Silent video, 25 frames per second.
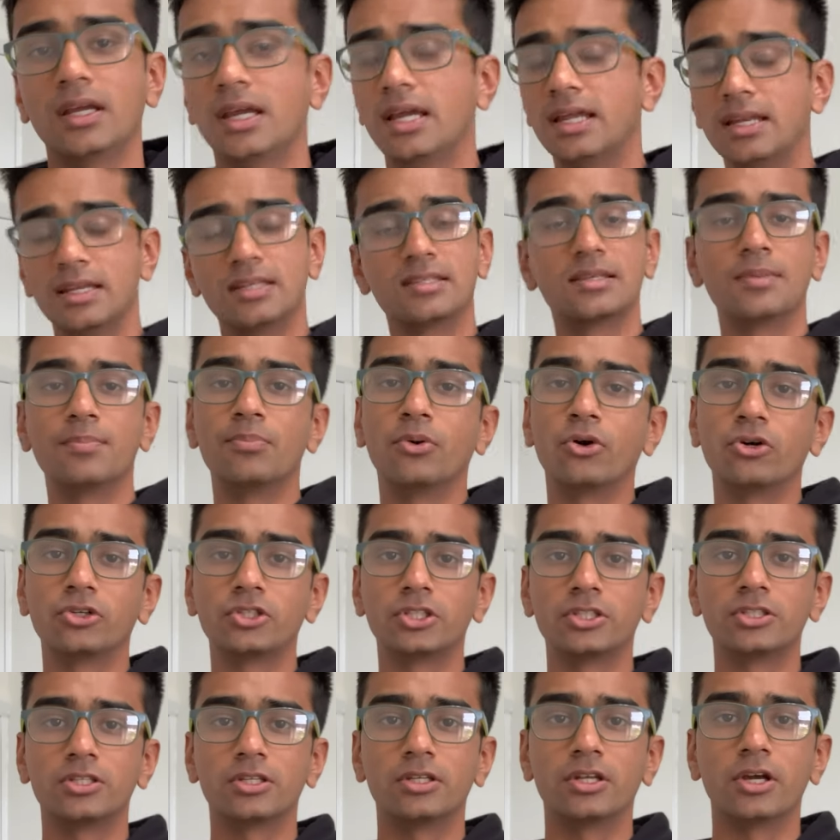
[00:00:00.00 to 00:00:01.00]
It is
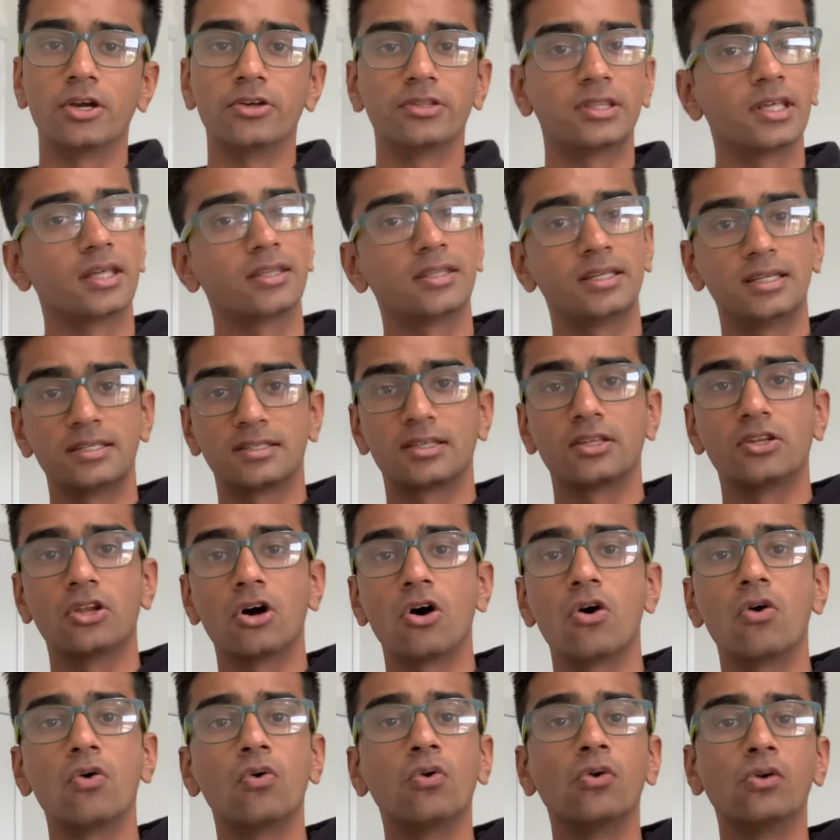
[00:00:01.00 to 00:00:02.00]
important to note that these are
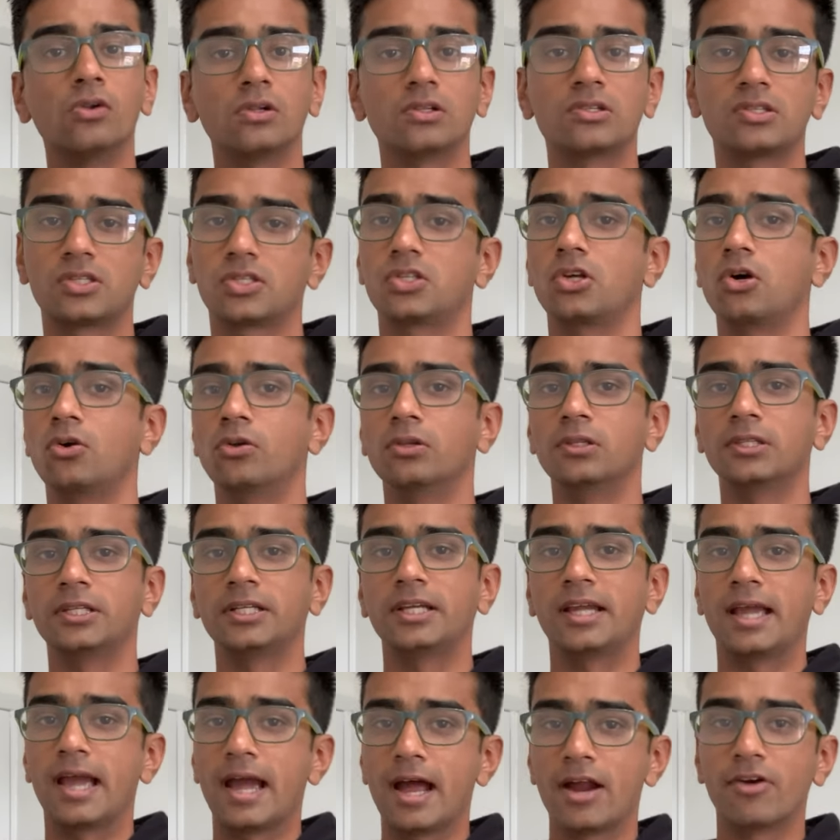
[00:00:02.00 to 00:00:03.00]
not all
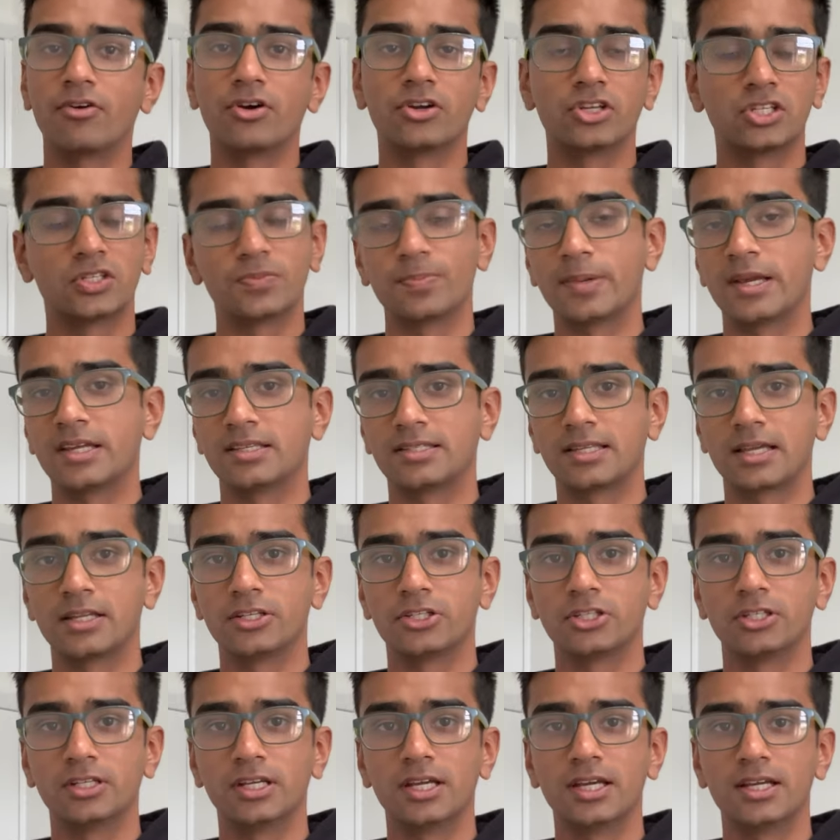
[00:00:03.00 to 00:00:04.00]
solely aerospace
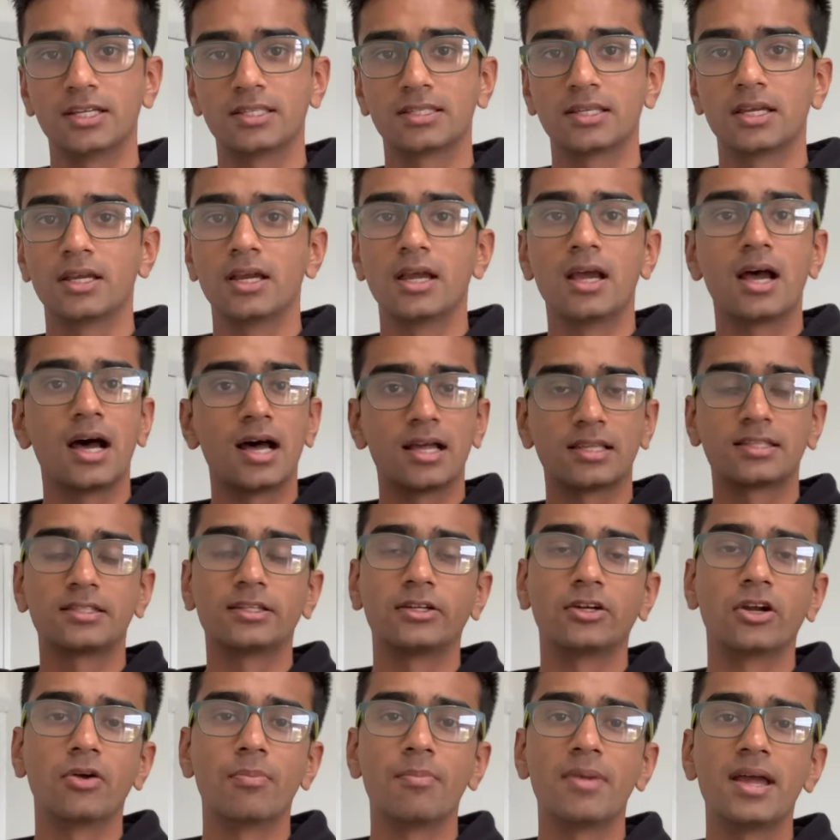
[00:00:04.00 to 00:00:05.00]
engineers, as
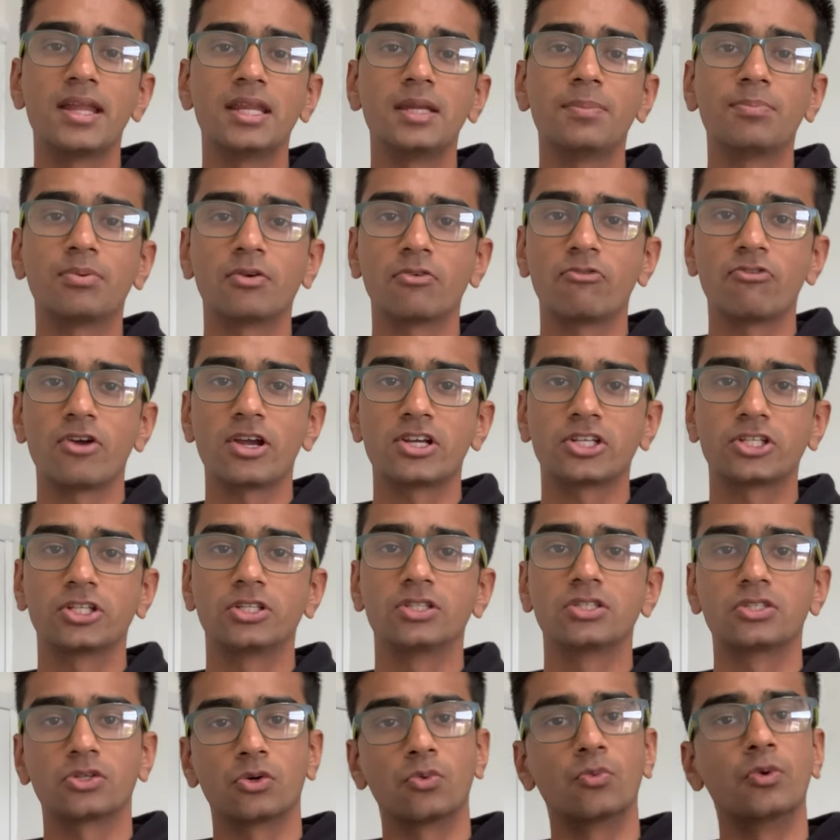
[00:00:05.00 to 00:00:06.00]
there are many
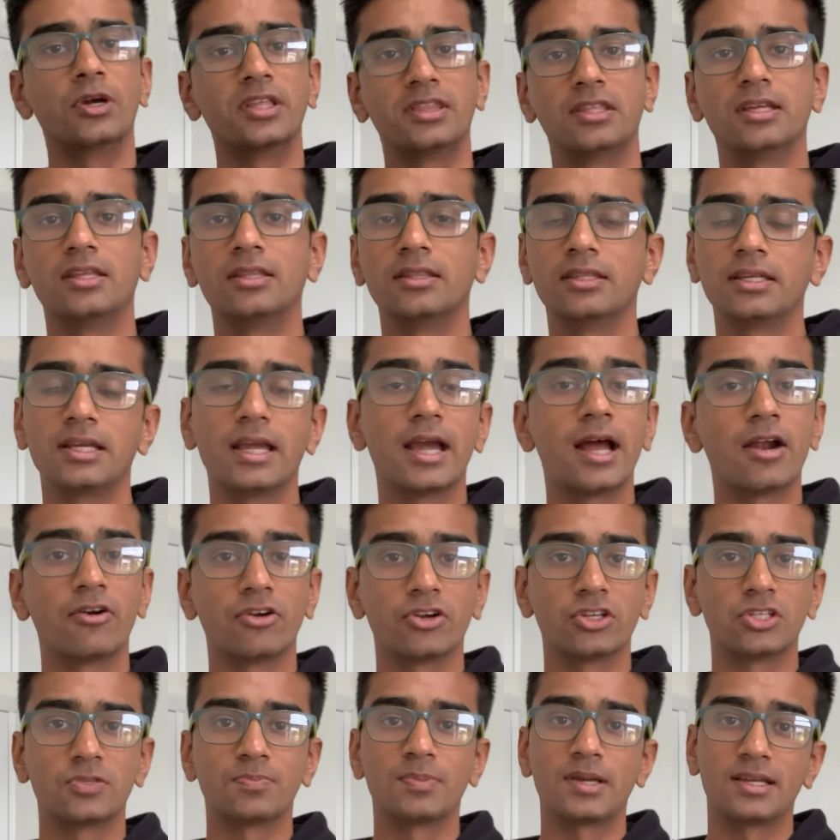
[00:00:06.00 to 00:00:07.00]
professions within the
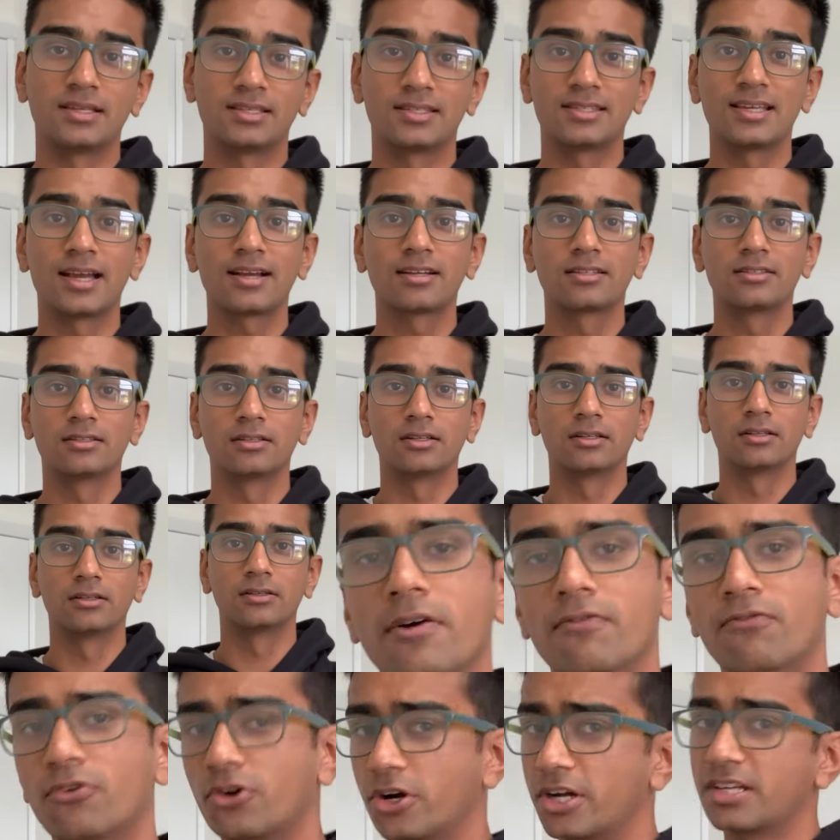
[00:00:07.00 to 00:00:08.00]
aerospace sector.
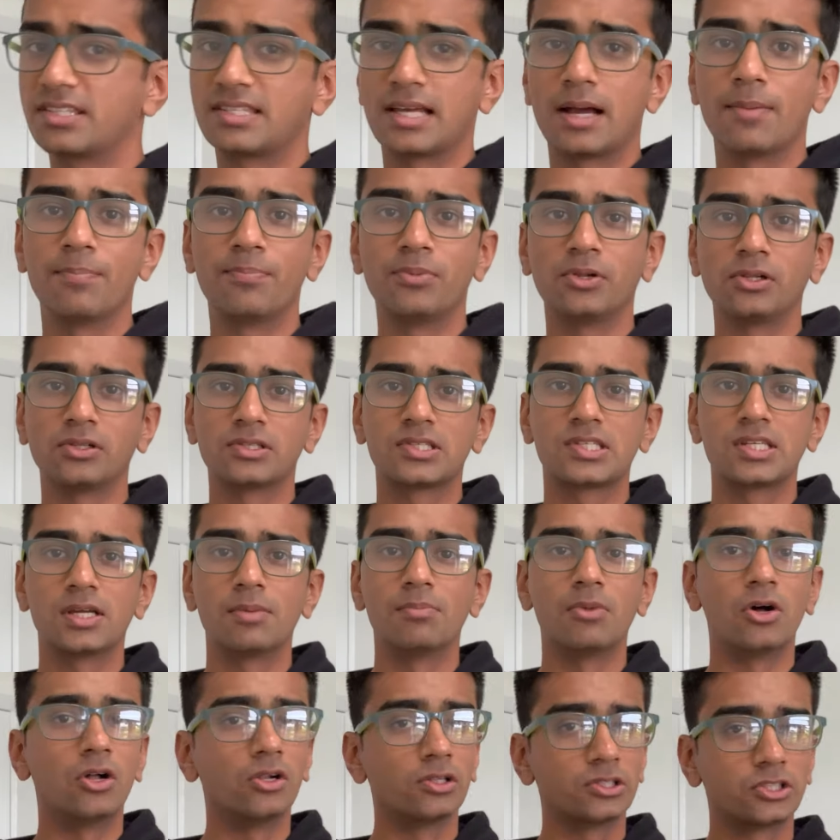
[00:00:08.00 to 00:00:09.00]
For example,
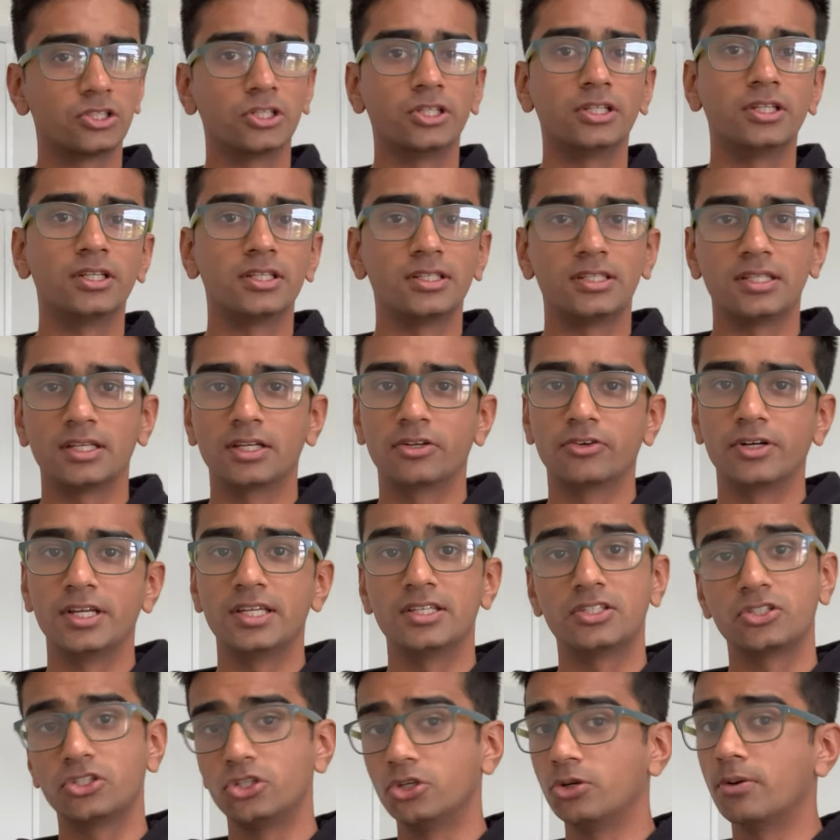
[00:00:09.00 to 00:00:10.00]
some alternate
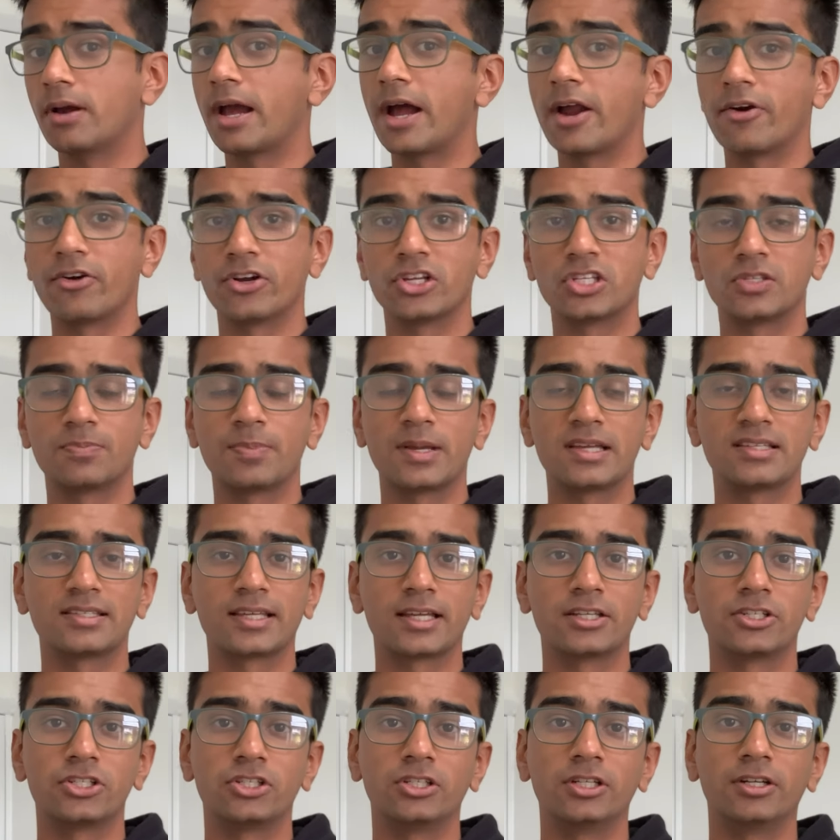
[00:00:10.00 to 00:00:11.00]
degrees to aerospace
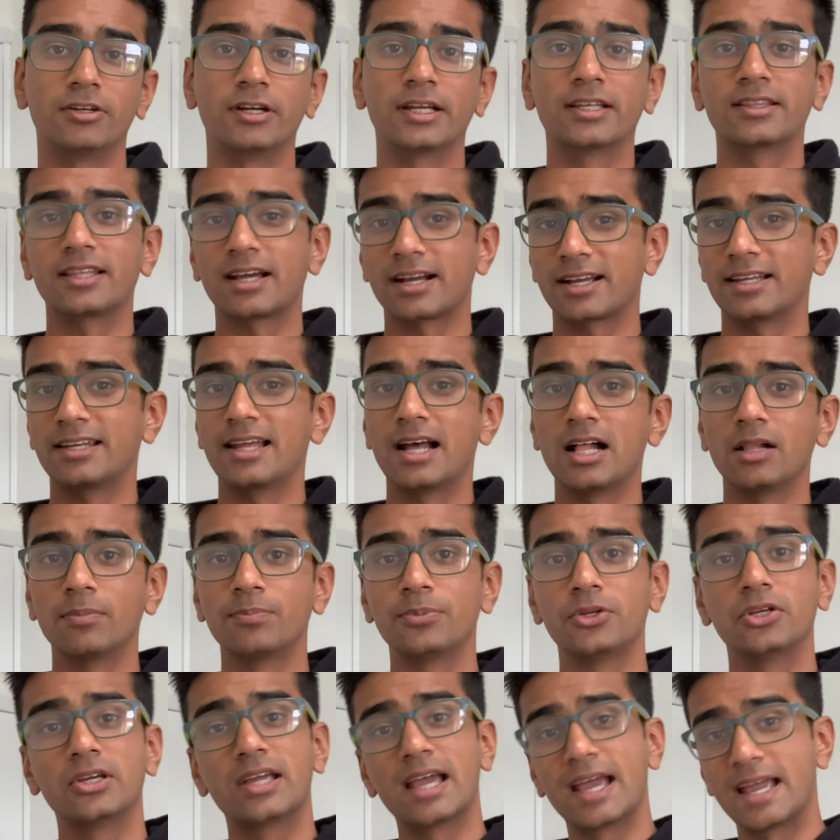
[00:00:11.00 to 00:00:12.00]
engineering that can
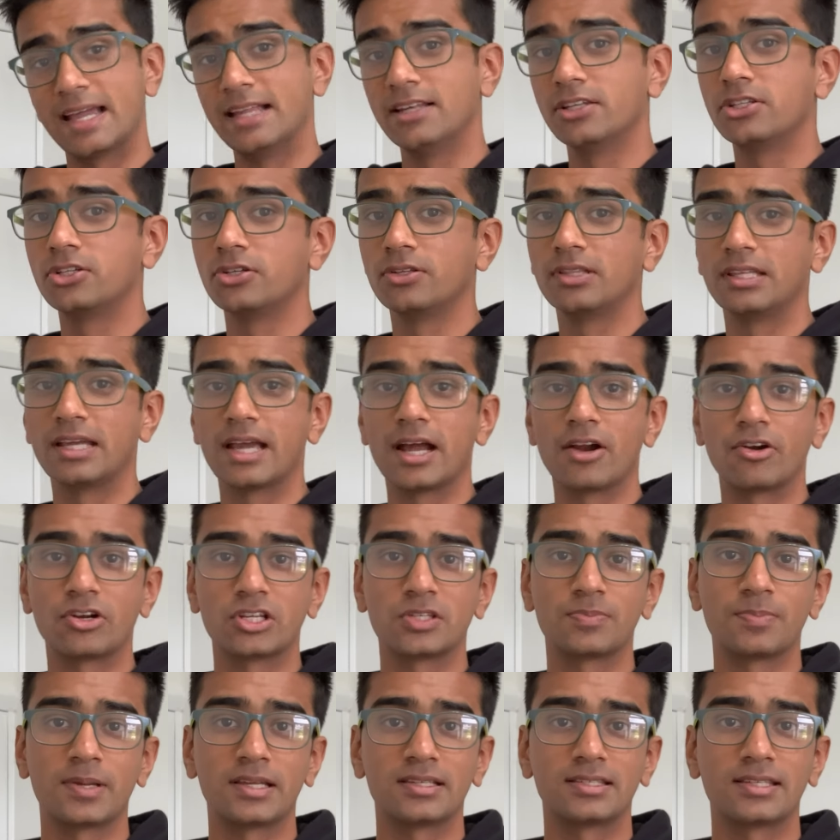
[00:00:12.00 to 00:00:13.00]
help you get into the
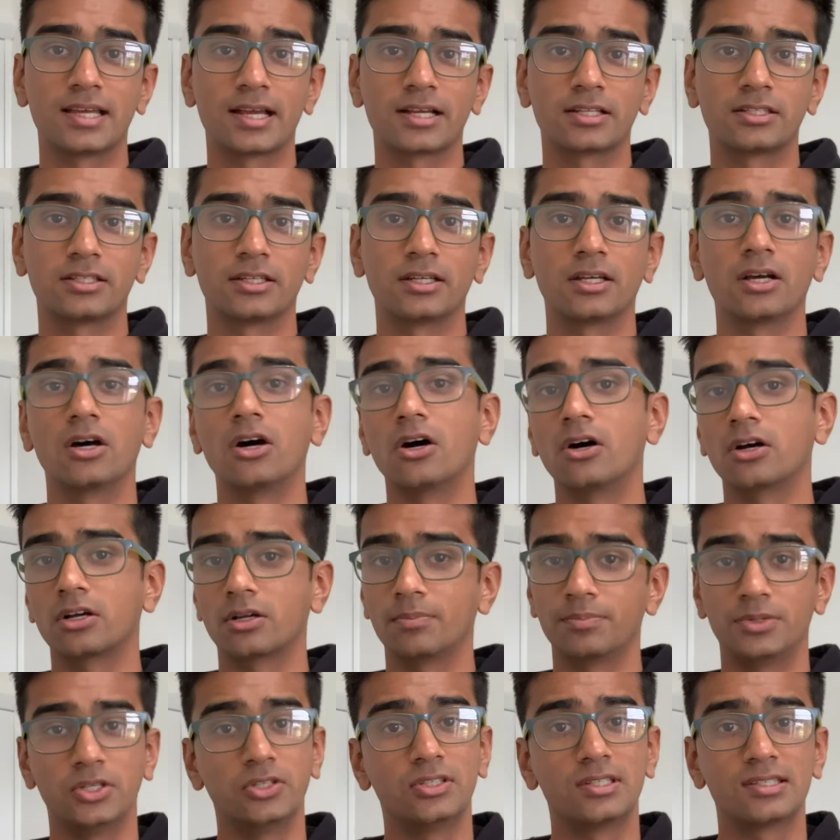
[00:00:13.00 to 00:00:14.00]
aerospace sector are
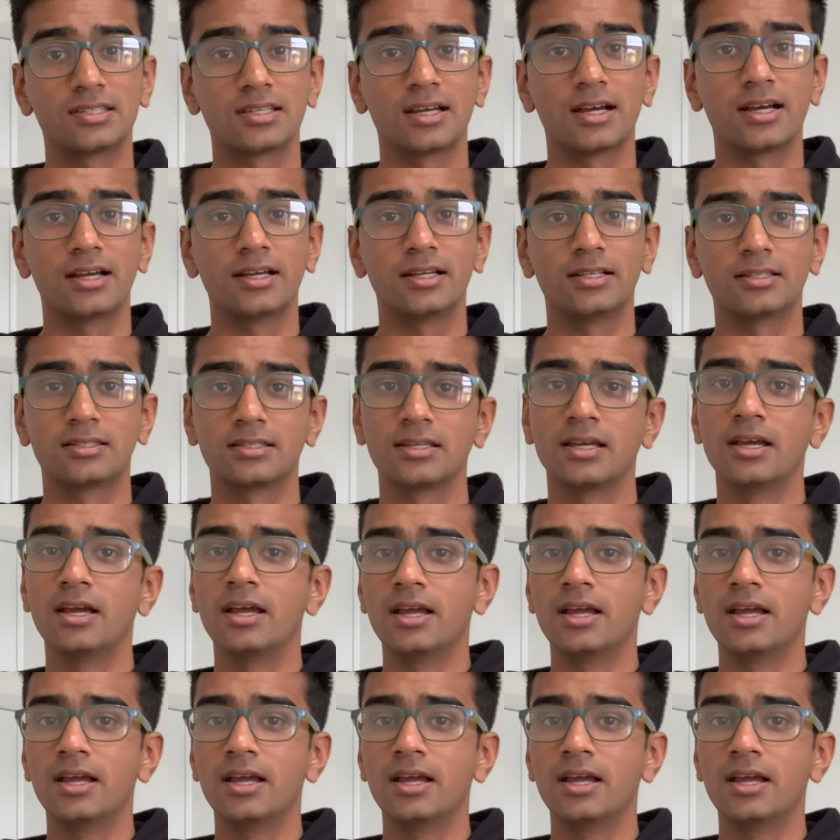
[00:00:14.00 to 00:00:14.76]
computer science,